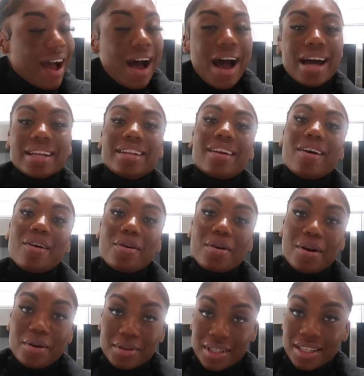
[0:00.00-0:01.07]
I did a whole
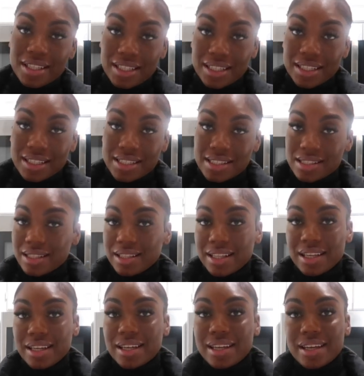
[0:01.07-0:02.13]
colon cleanse and
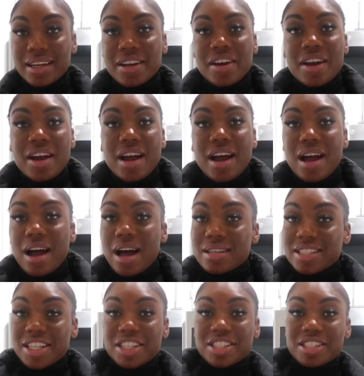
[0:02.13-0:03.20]
then I
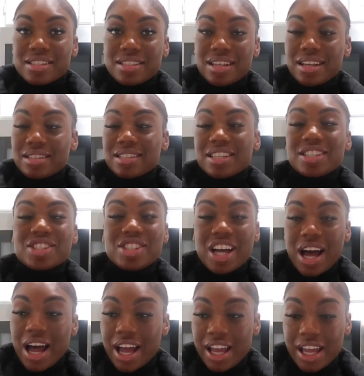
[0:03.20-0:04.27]
took a, I took a
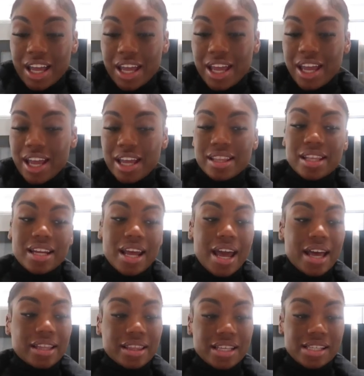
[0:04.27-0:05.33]
shot and then
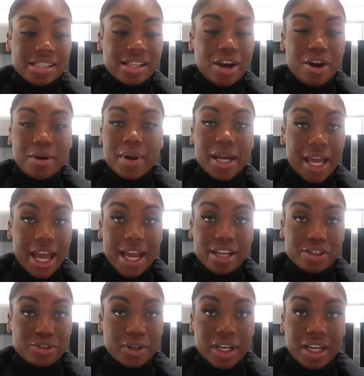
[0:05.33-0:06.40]
had this
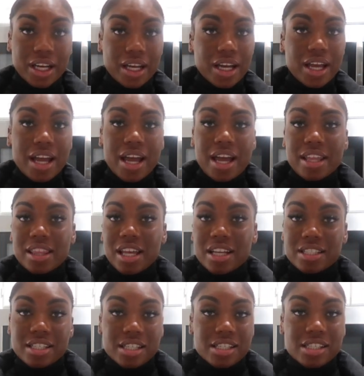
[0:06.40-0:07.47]
hurricane drink
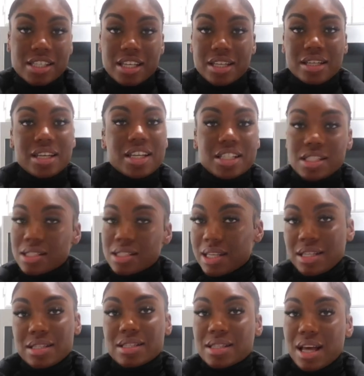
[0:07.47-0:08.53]
that just, it, it
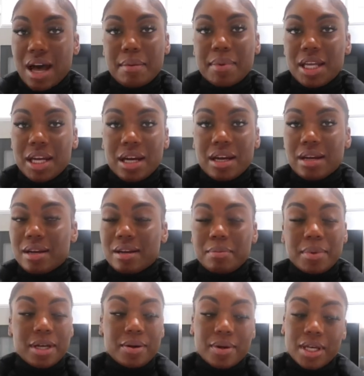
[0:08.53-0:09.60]
it just got me there,
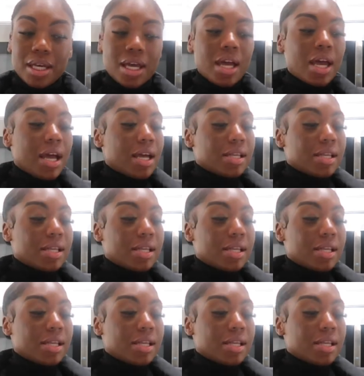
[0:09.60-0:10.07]
period.